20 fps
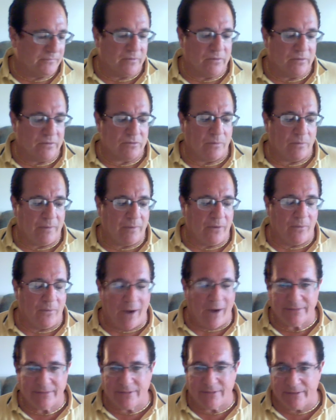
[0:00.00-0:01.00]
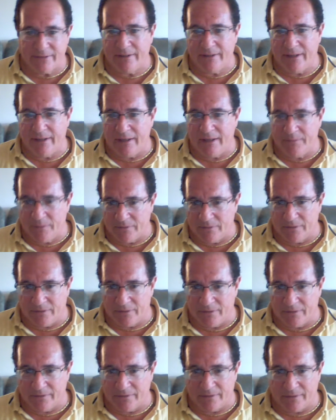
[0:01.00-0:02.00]
so by watching the game, you
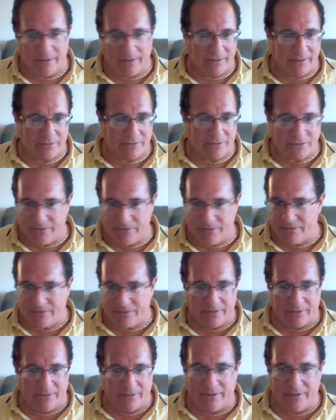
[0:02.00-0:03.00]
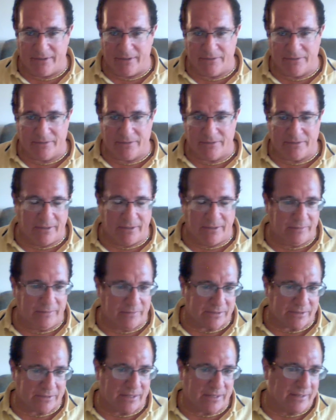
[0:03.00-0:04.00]
learn. LSU still an under team.
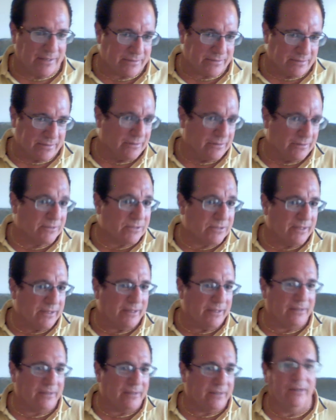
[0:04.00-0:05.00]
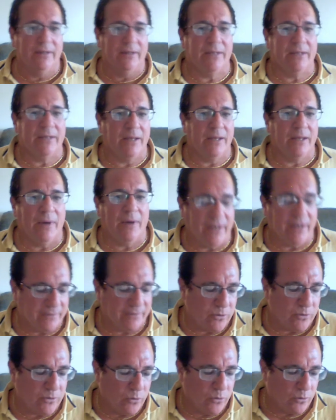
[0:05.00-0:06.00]
Wisconsin looks like they might have a
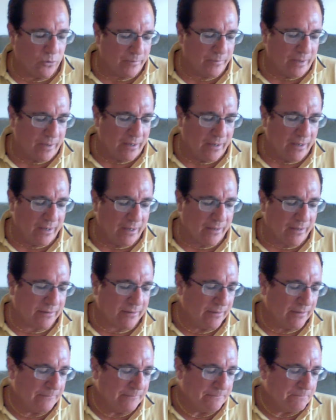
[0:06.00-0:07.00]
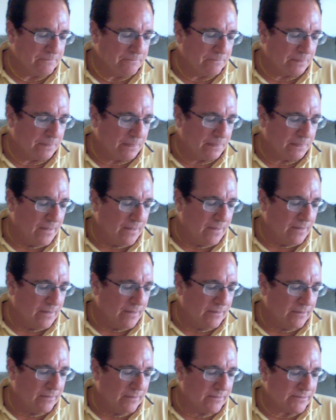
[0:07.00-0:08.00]
quarterback.
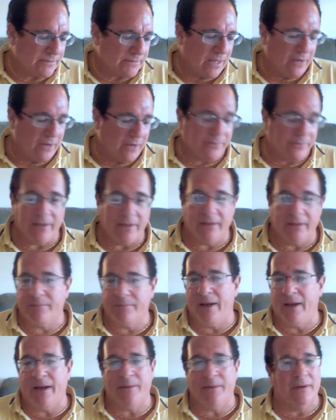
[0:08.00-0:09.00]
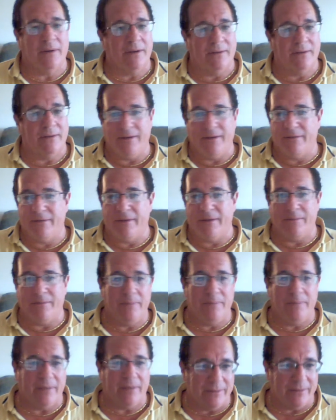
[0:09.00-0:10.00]
Uh, South Alabama, they, they
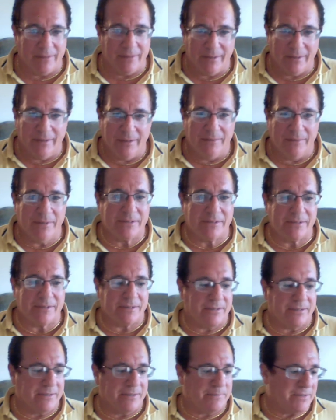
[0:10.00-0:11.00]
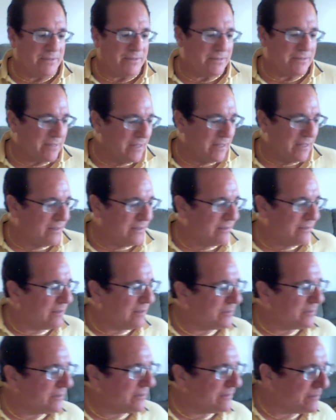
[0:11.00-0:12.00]
beat Mississippi State. I
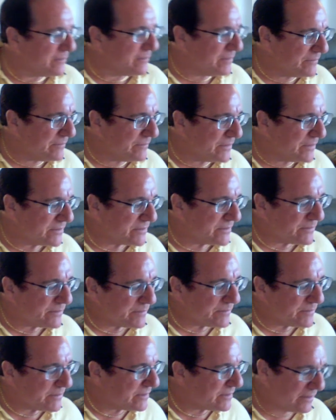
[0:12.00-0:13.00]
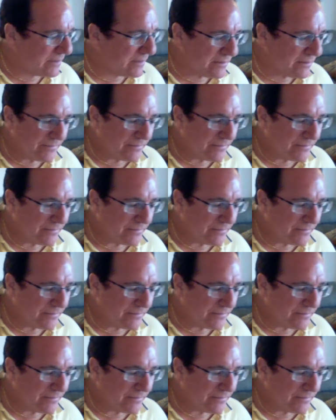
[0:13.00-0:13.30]
believe they beat Mississippi State.